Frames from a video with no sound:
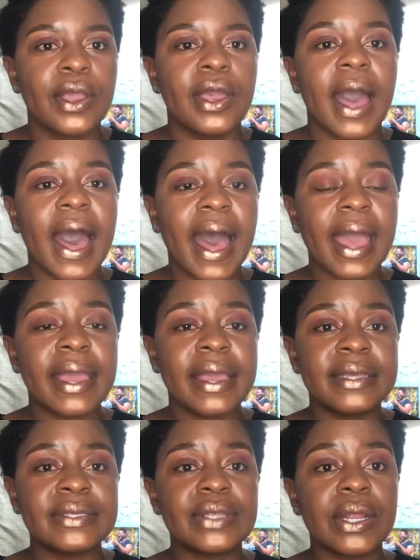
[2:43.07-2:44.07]
I
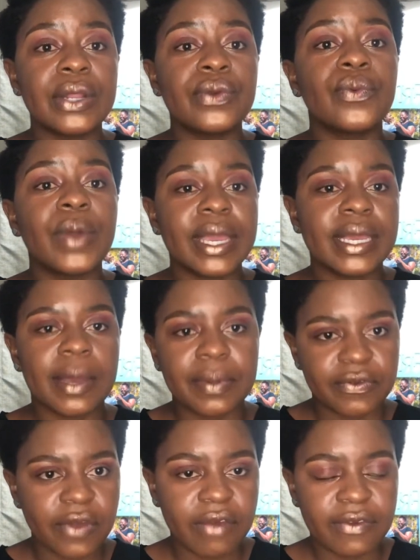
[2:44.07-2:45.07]
started waking up at
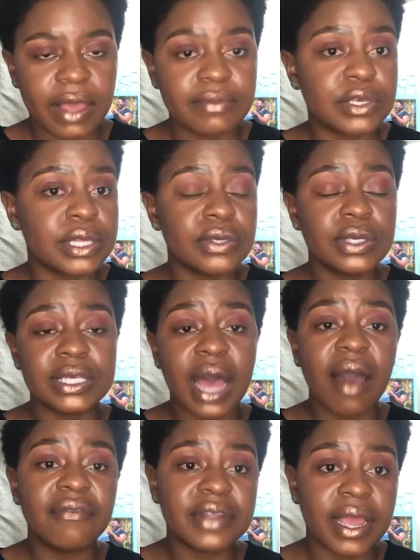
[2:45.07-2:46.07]
5 a.m. So this was
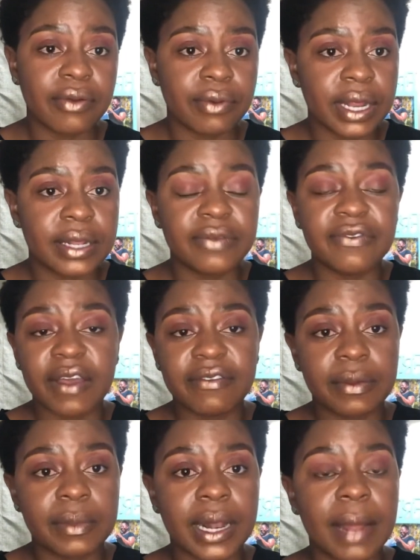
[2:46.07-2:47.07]
after I read the 5 a.m.
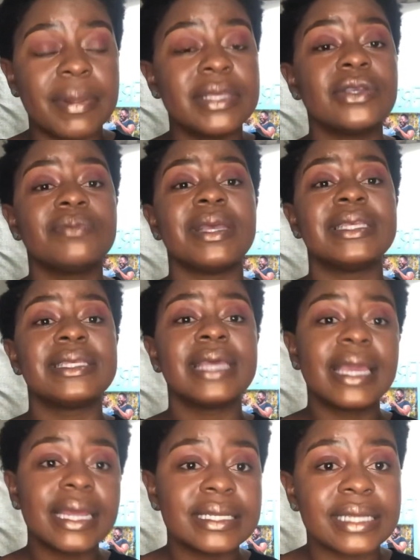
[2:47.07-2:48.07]
Club. This was my
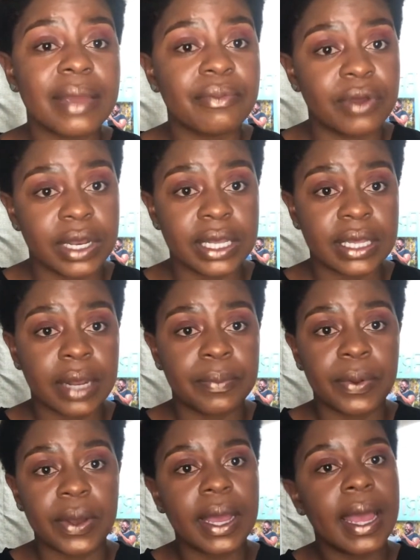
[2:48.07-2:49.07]
second time reading that book.